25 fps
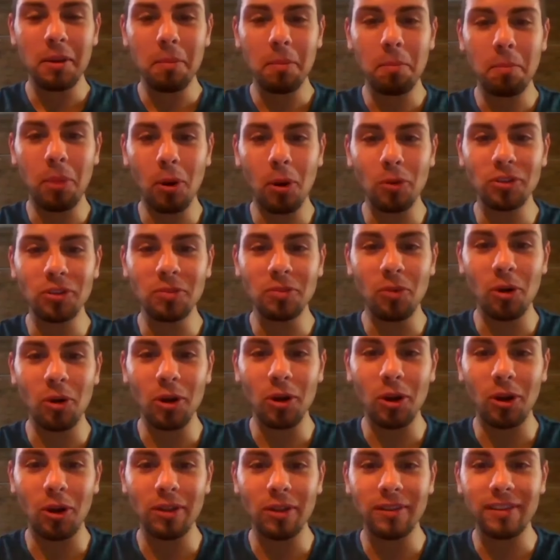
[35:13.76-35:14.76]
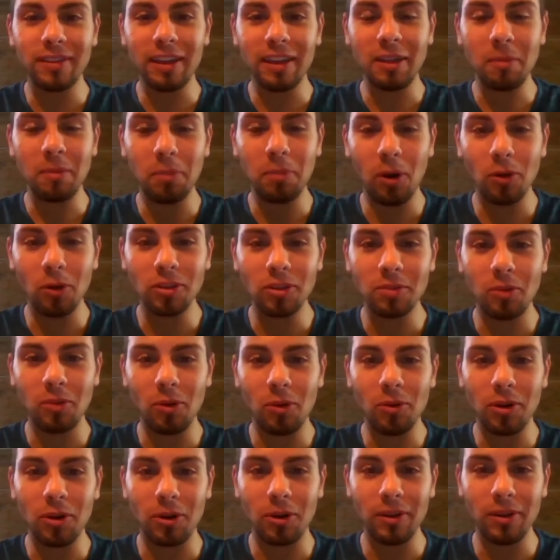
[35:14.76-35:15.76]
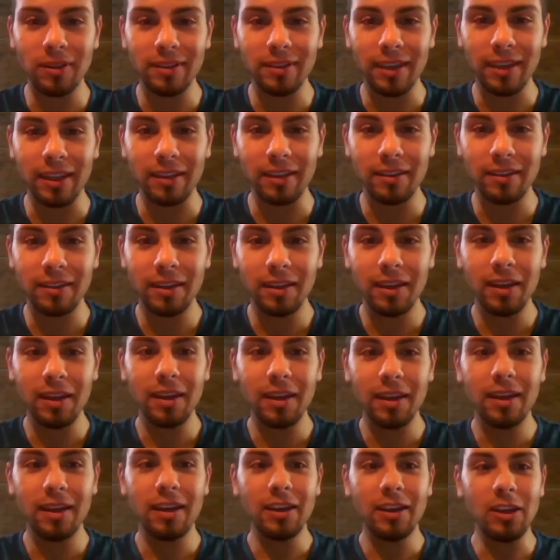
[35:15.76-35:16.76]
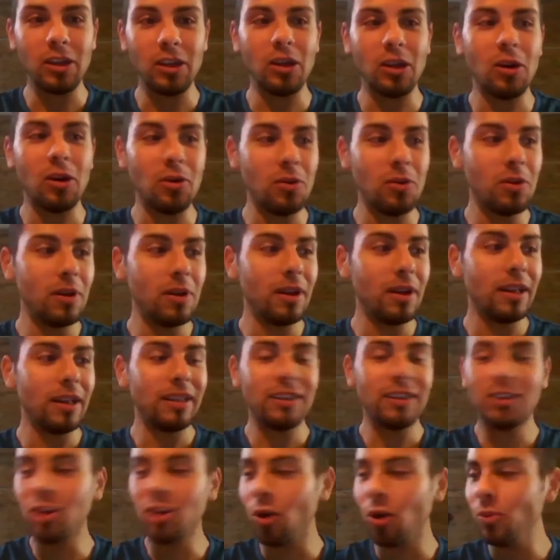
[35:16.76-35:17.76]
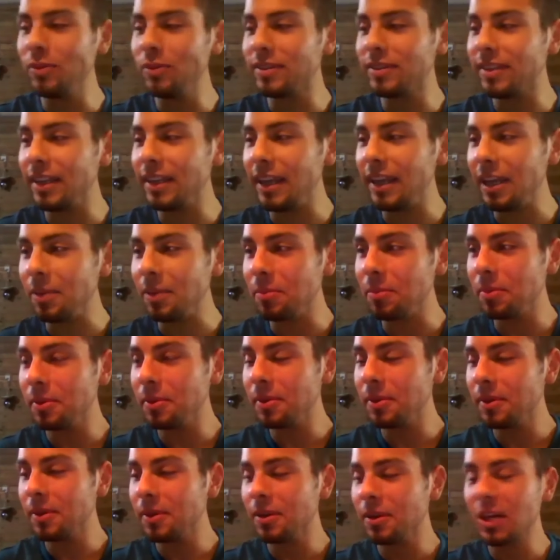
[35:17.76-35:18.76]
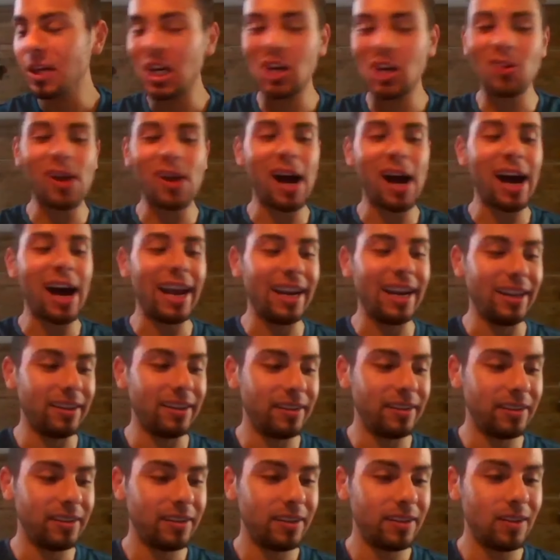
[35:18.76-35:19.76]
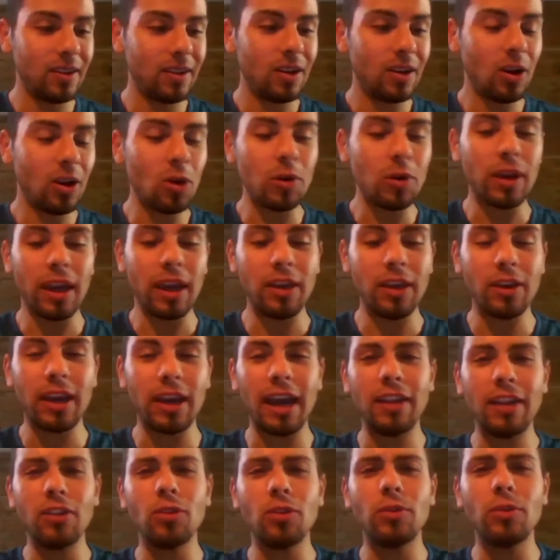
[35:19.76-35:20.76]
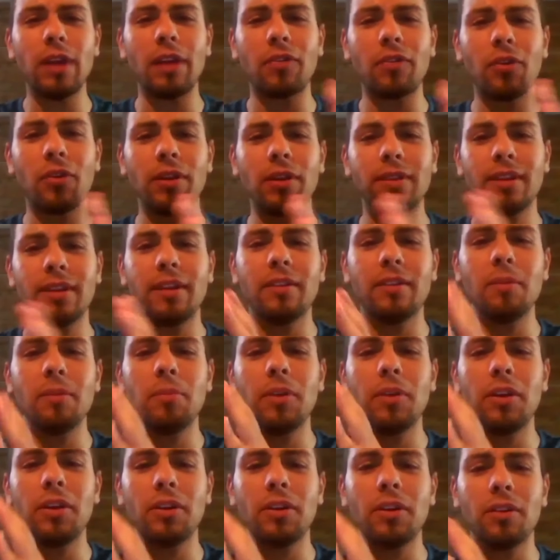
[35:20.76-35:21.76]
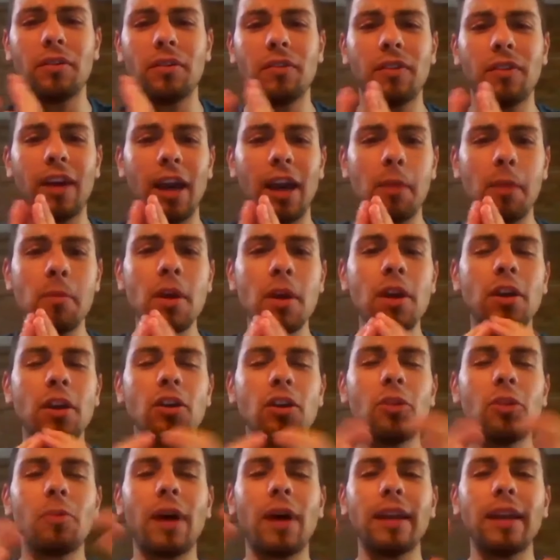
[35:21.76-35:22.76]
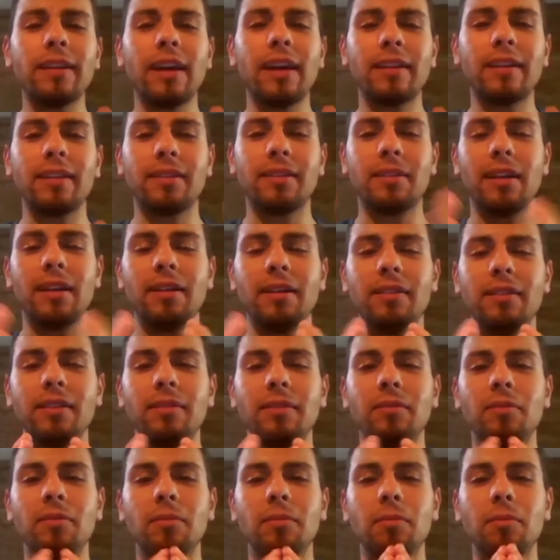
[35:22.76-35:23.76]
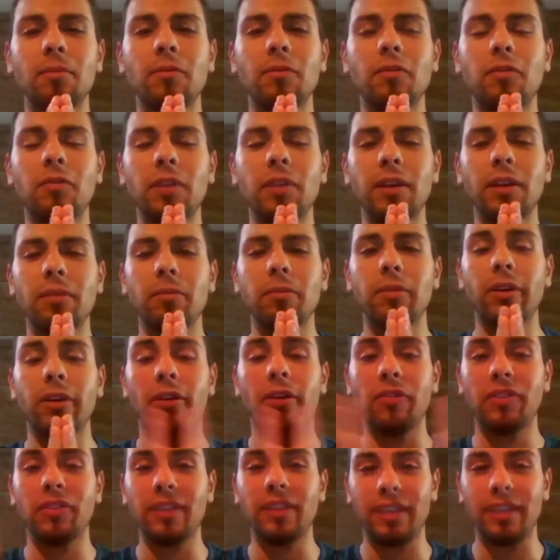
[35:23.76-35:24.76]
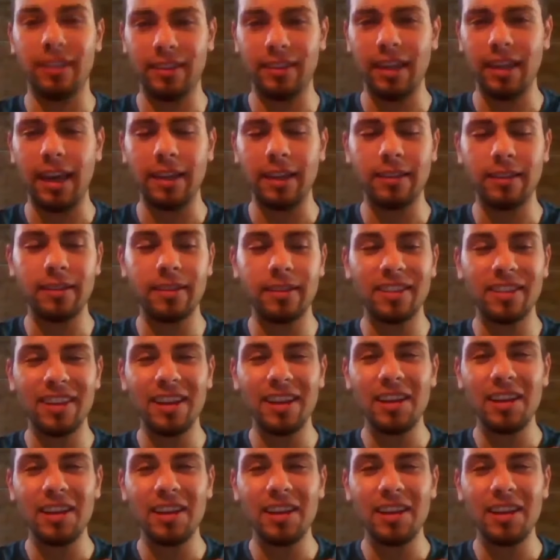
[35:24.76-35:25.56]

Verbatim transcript: Post more content, post more content. You know, don't sleep, grind. Okay, you can do that for a certain period of time. You might get a certain fear of success,